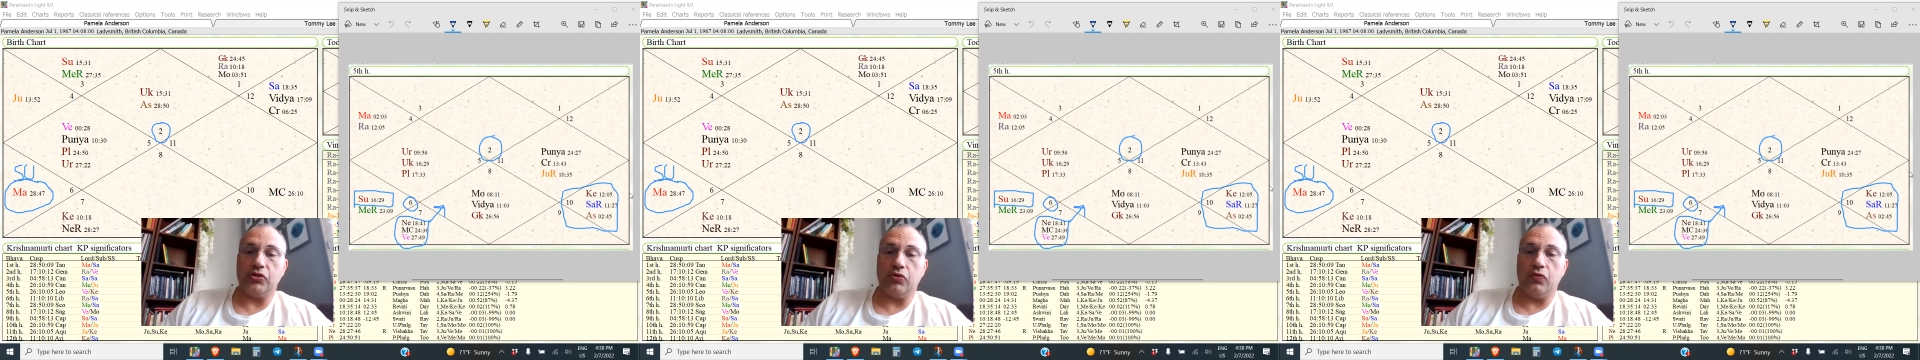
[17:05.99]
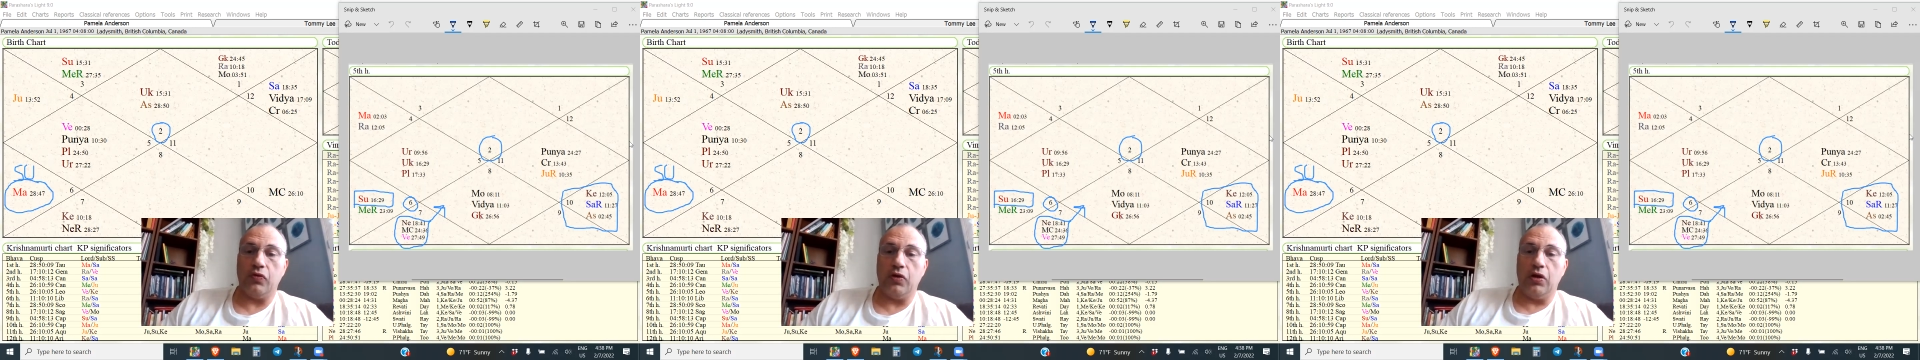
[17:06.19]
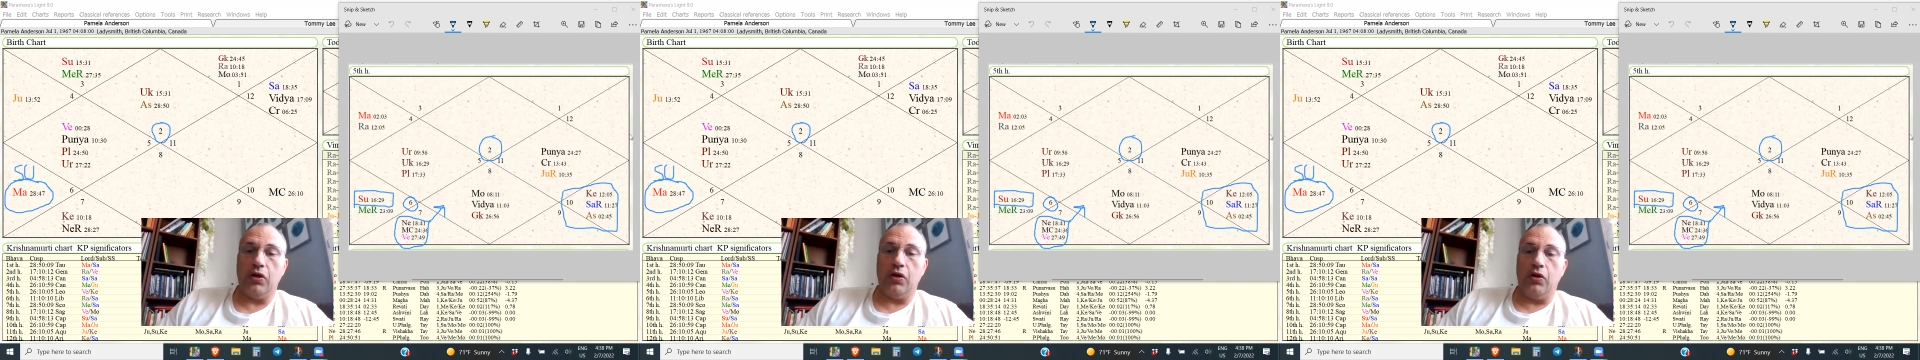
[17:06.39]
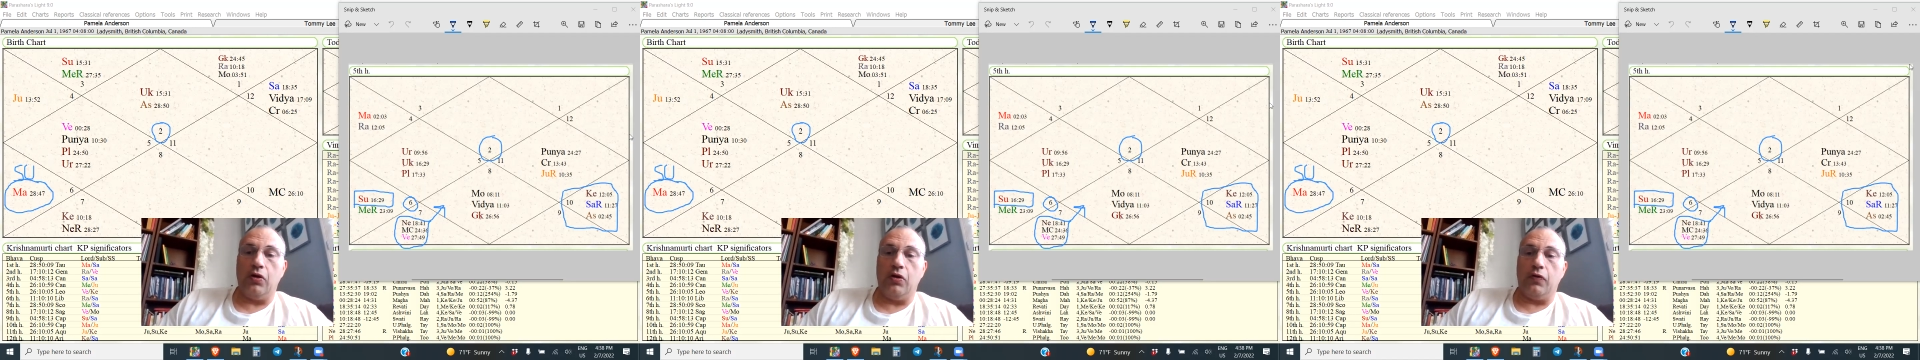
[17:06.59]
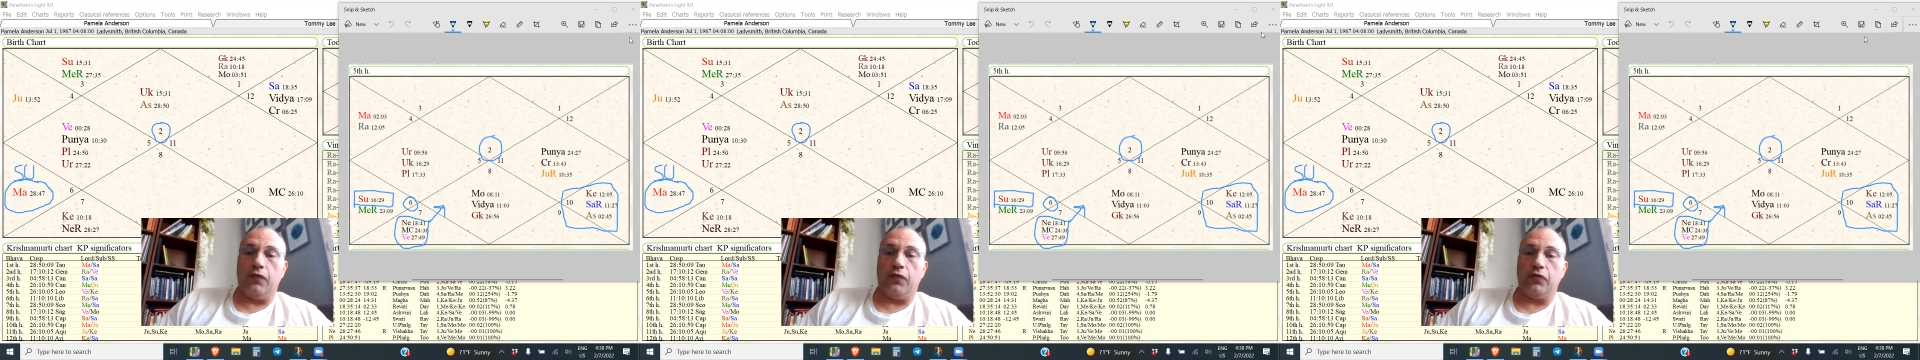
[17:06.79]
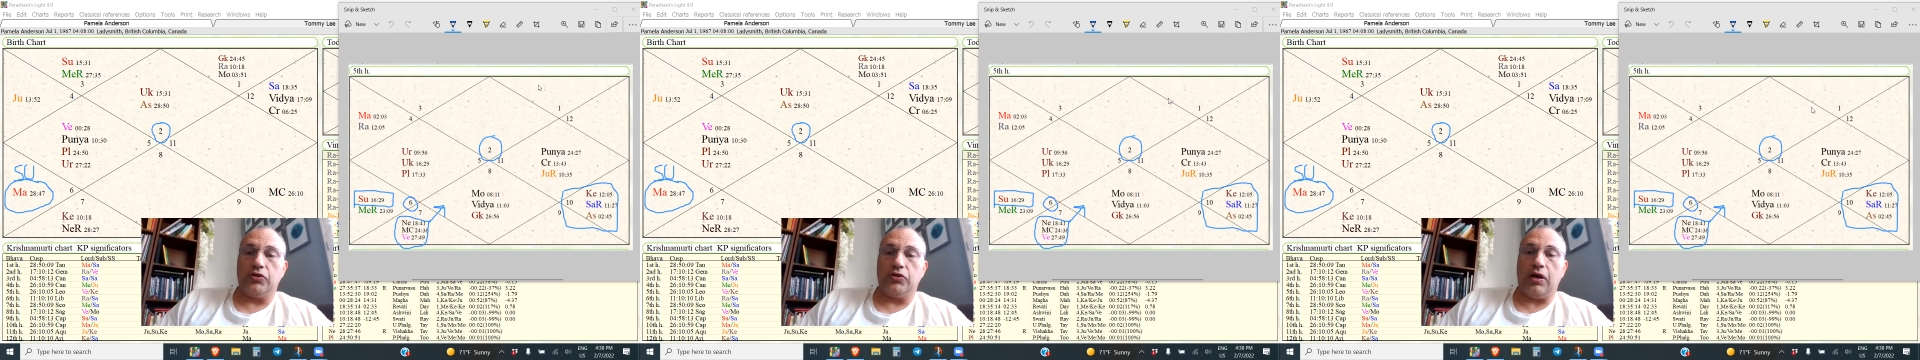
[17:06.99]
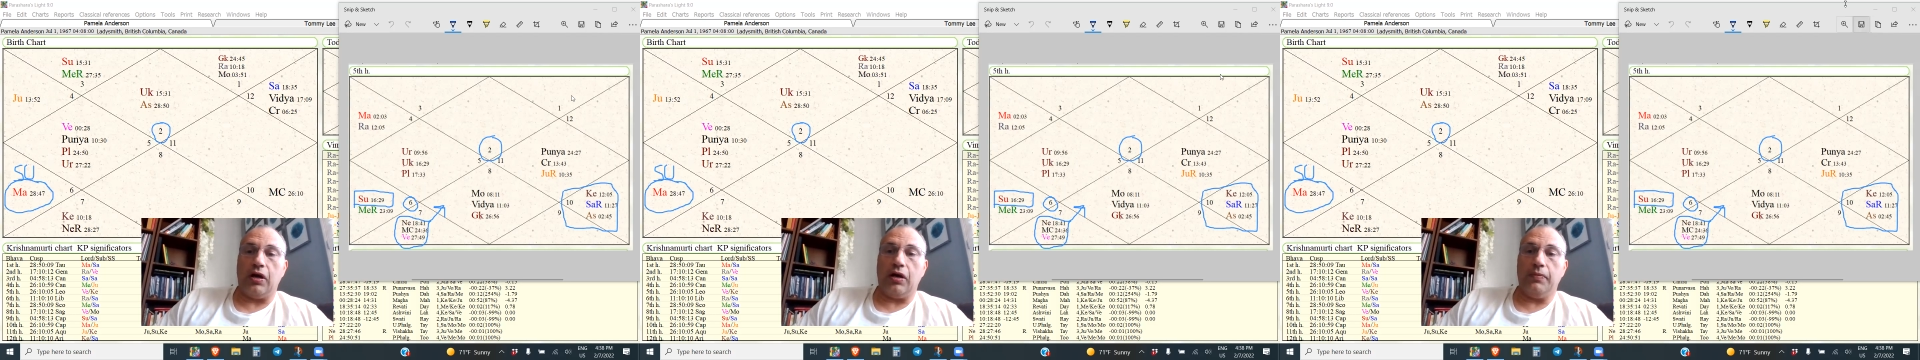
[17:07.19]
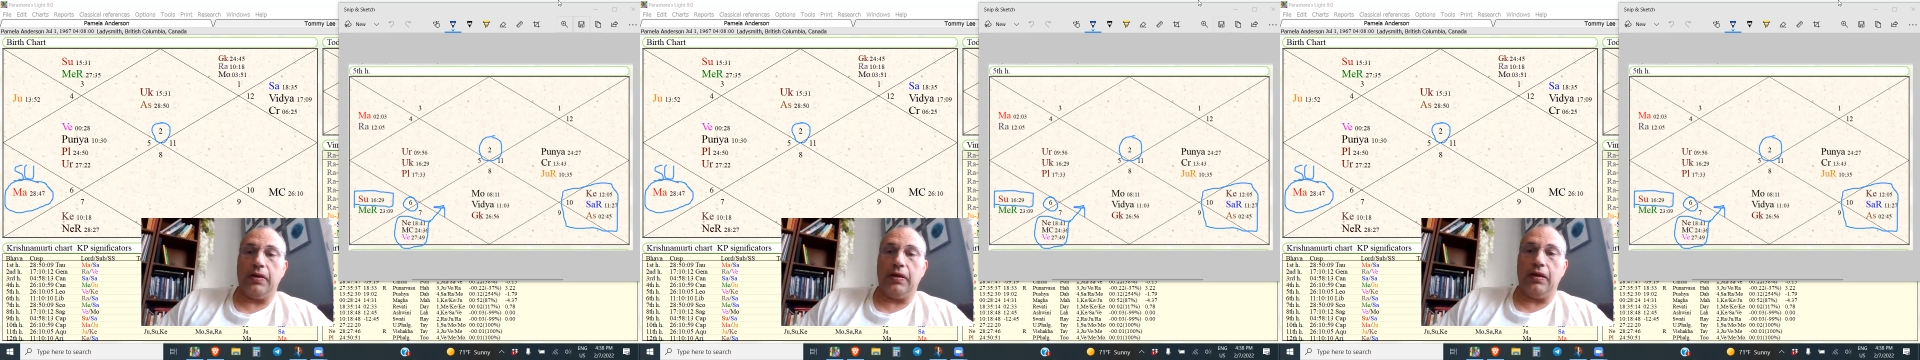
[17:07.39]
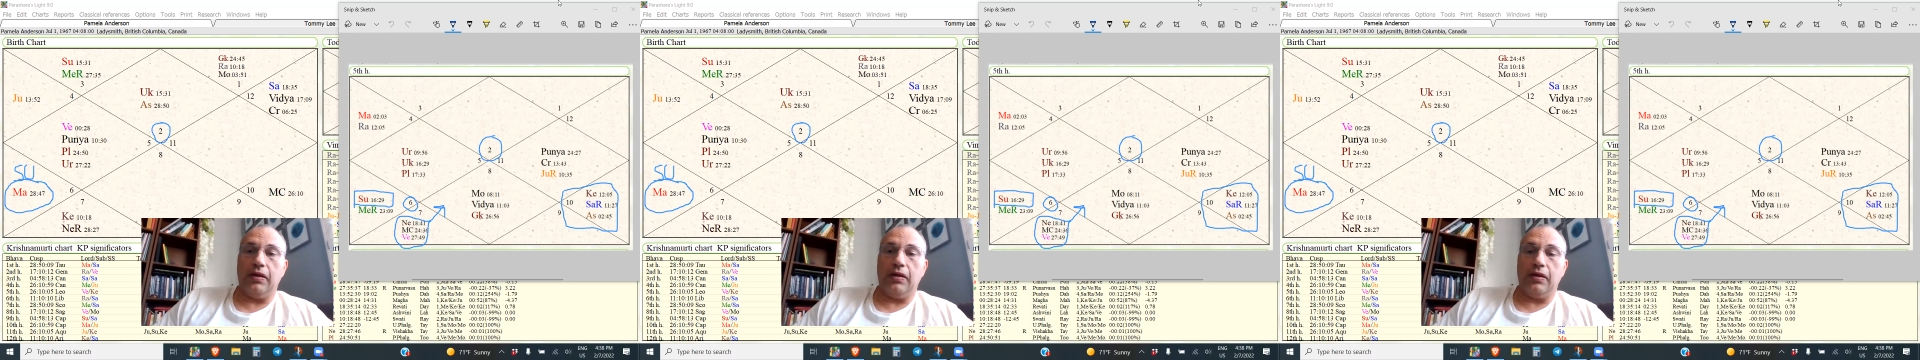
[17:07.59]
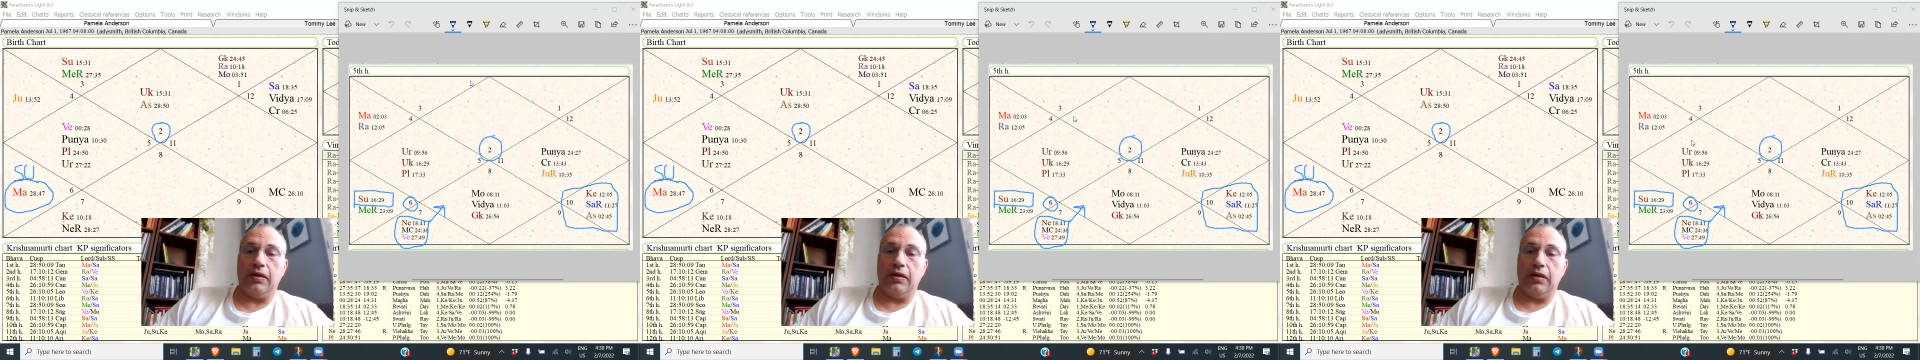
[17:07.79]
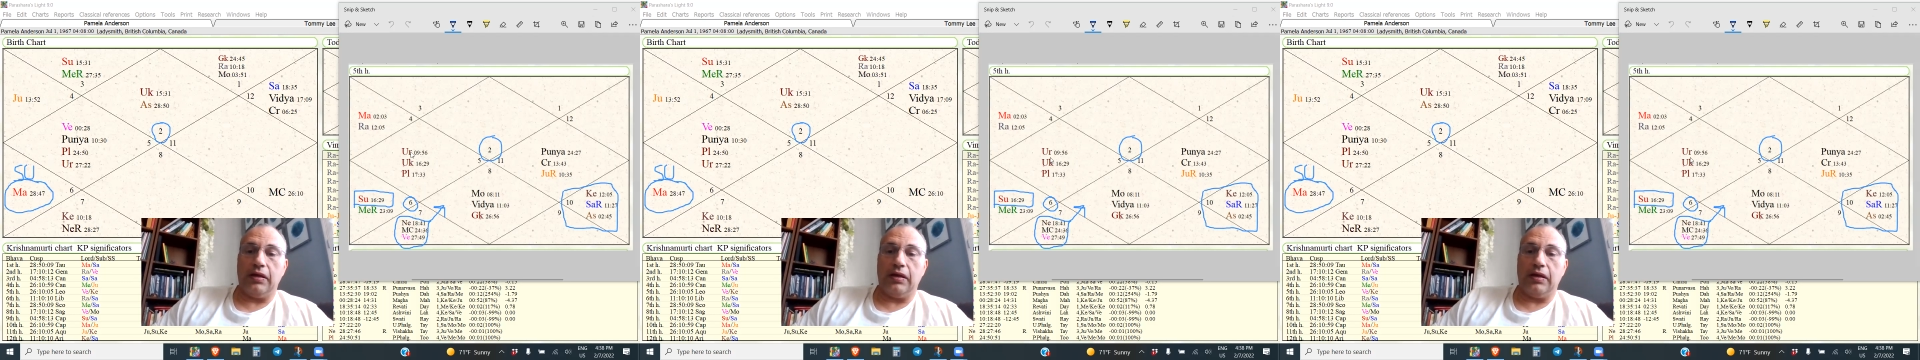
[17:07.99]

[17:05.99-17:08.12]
So for Tommy,